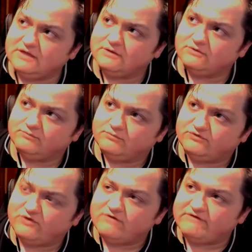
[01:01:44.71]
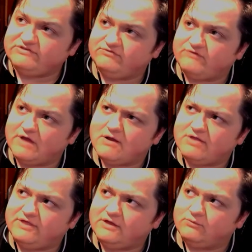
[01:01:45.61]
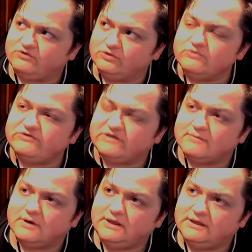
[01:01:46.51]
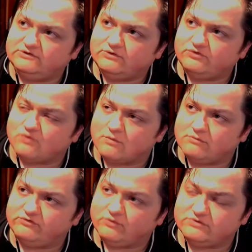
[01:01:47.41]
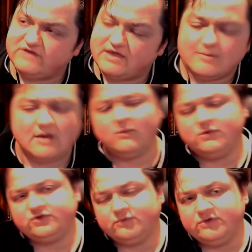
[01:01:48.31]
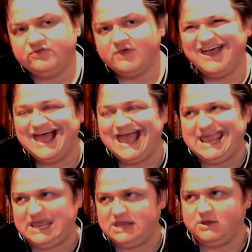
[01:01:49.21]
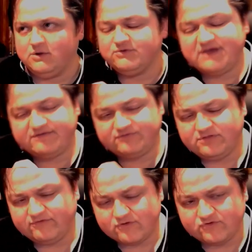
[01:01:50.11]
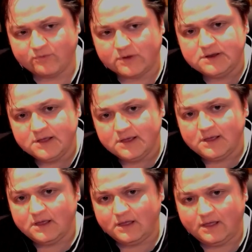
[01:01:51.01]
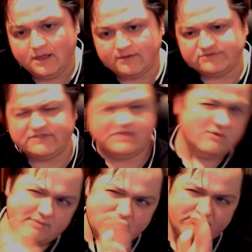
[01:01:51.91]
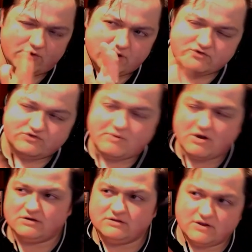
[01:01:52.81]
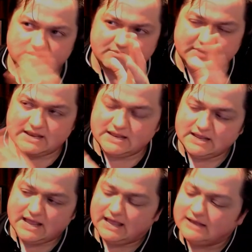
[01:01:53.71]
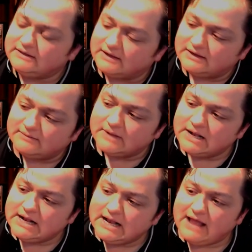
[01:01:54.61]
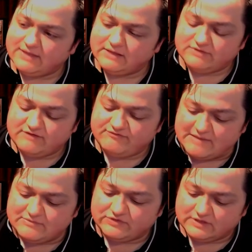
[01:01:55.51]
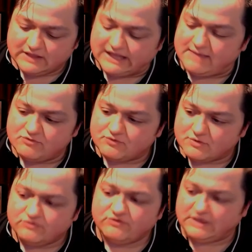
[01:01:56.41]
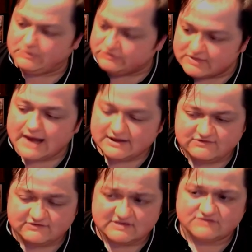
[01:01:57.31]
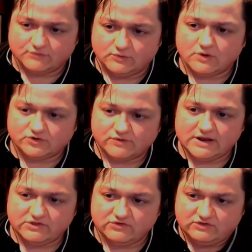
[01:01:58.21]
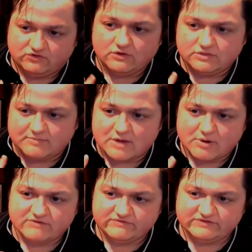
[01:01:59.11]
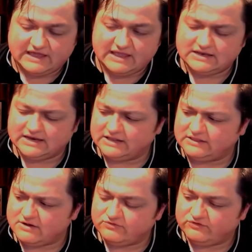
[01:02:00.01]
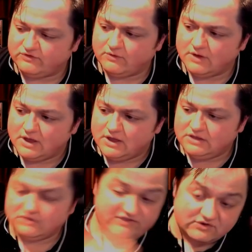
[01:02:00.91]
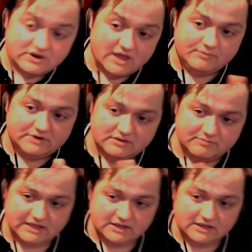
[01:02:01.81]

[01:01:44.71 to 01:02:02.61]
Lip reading: think Song of Ice and Fire, I think, was losing money until Storm of Swords came out, which was 8 years after the first one. Because I think they were about 4 years apart there at the beginning, and they famously, like Game of Thrones, like was not a successful launch, right? It took the better part of a decade to get there, and so that's a good company to be